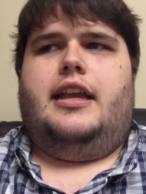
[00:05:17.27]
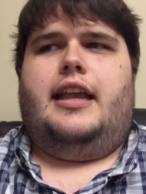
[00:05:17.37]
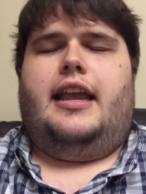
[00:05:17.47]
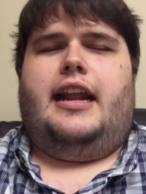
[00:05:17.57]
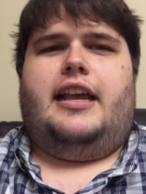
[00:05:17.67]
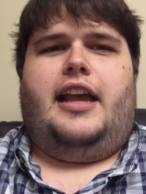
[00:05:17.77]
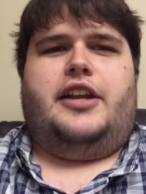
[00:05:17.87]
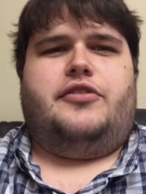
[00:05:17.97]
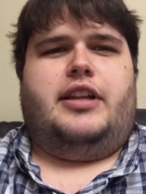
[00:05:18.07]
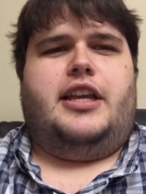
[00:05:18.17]
and I
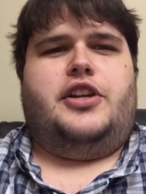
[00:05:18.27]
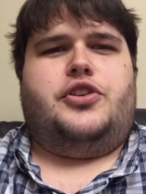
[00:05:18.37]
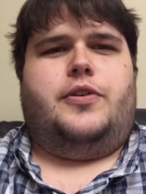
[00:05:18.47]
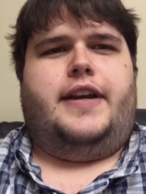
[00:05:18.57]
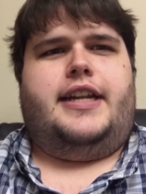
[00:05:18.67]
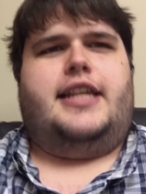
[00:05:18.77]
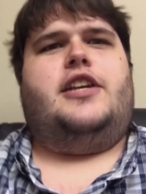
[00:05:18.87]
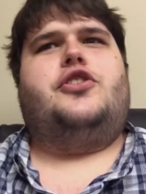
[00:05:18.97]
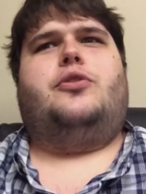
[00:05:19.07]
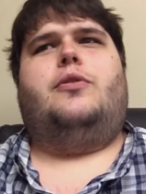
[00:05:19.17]
really enjoyed
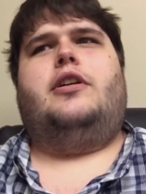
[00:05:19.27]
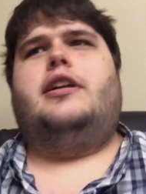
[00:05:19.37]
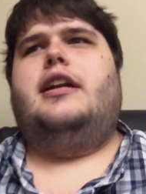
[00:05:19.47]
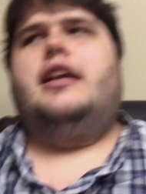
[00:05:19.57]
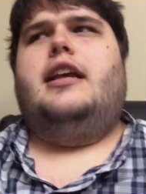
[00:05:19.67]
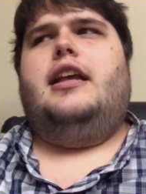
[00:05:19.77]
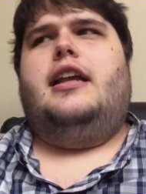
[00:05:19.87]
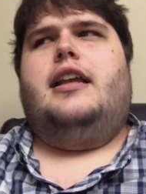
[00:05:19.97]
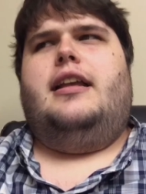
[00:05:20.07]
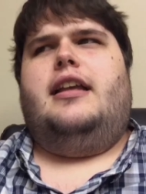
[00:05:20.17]
the short,
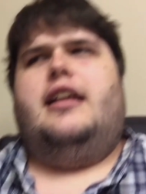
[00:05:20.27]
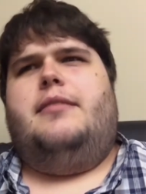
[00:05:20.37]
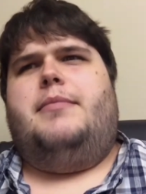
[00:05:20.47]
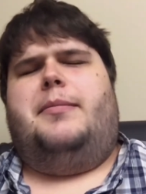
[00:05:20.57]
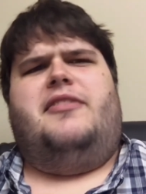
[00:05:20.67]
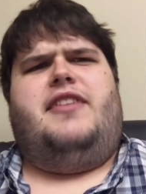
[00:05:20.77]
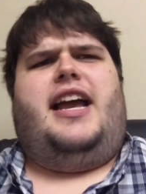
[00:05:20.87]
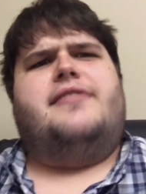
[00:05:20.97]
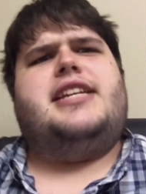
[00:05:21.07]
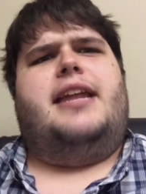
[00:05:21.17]
maybe
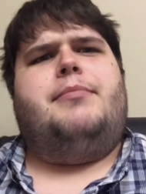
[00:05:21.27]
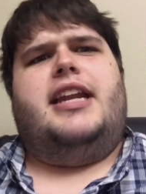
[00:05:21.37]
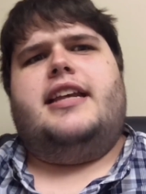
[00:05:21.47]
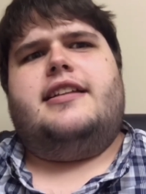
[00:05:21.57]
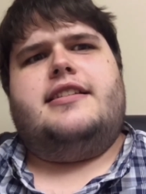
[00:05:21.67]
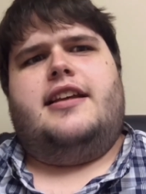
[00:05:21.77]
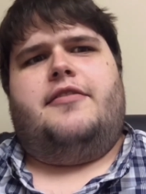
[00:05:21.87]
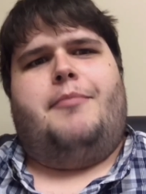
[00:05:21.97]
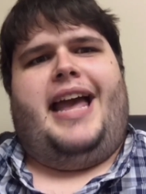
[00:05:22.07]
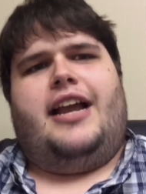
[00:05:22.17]
5-10 minutes
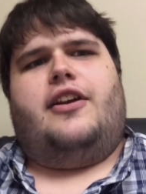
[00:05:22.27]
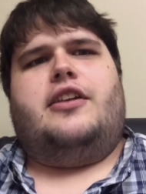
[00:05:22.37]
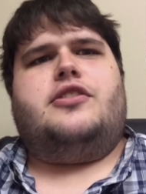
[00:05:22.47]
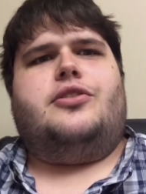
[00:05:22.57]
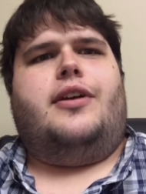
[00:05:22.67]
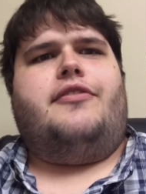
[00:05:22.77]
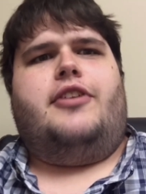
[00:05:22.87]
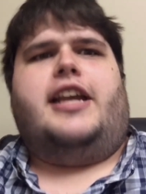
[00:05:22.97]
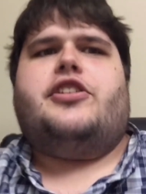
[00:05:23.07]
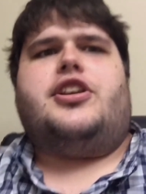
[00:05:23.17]
of background story
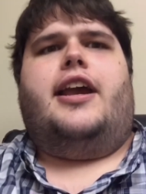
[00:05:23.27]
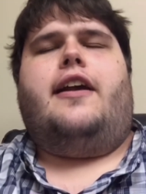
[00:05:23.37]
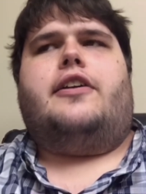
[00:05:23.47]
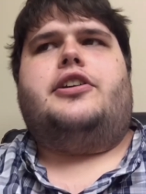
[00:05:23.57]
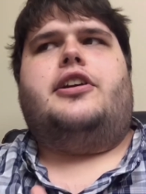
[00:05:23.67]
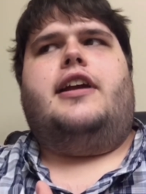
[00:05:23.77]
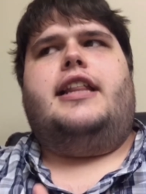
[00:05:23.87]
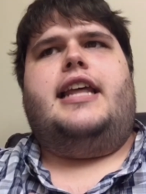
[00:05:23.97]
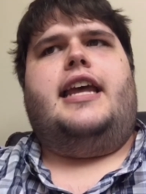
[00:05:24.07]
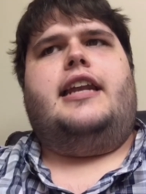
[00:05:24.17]
for each character,
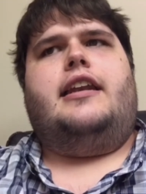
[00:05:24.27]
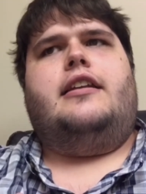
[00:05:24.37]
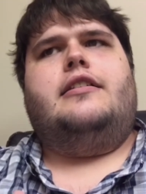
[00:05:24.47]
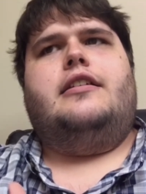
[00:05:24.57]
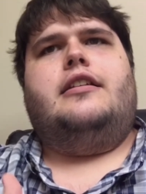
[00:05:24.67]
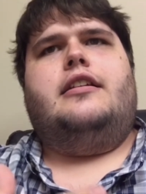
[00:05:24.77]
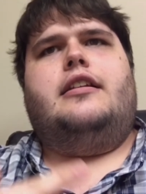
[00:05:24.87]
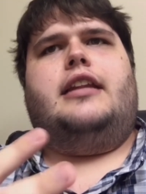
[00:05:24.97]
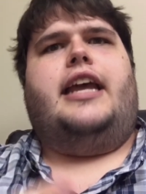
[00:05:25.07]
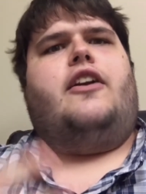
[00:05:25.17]
and then
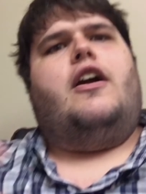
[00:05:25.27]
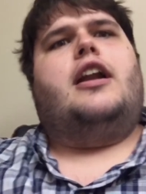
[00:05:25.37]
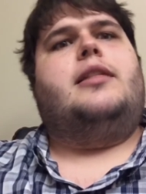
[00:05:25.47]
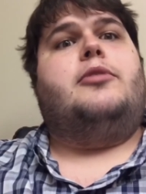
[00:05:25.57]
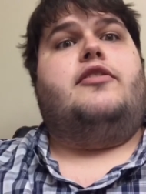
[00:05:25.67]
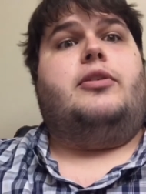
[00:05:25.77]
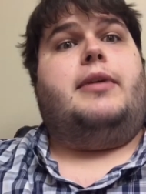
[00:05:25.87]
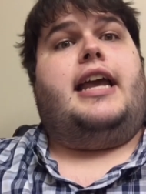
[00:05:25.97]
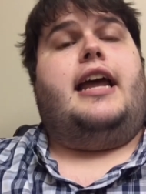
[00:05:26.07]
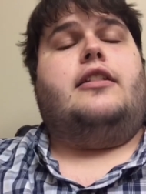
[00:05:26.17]
later on in the movie
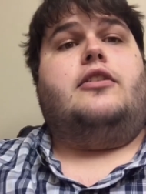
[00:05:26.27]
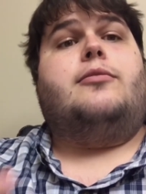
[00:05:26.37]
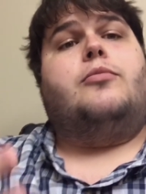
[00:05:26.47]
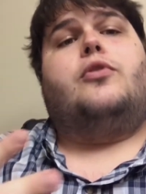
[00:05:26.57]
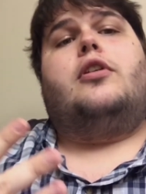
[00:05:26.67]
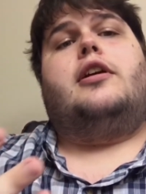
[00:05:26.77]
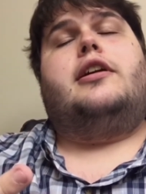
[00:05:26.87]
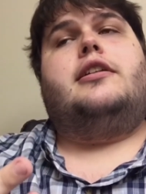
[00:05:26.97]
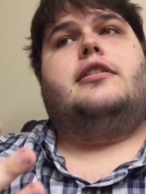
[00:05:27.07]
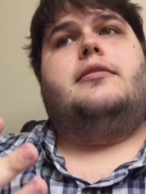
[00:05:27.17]
we got a little
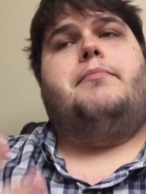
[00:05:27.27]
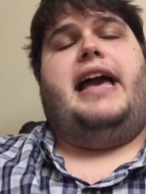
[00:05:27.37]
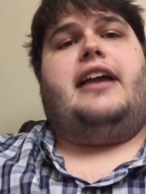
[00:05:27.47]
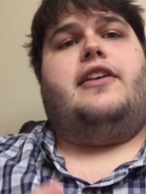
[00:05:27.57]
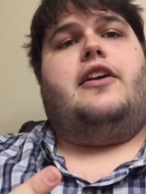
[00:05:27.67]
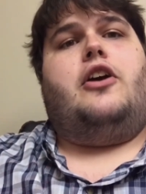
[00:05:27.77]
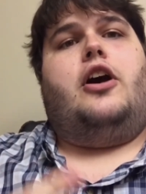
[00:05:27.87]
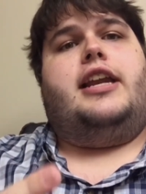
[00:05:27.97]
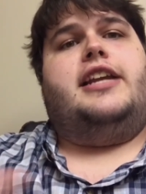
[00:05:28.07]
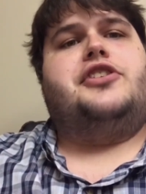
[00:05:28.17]
more background
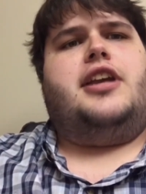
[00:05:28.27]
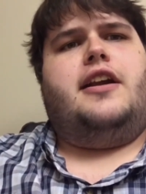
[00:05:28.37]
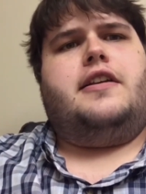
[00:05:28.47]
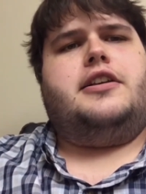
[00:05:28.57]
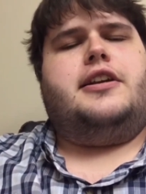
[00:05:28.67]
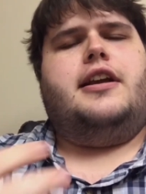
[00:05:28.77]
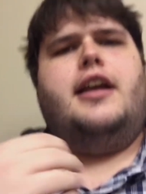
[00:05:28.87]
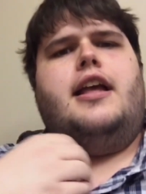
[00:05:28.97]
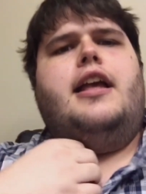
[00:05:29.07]
on each character,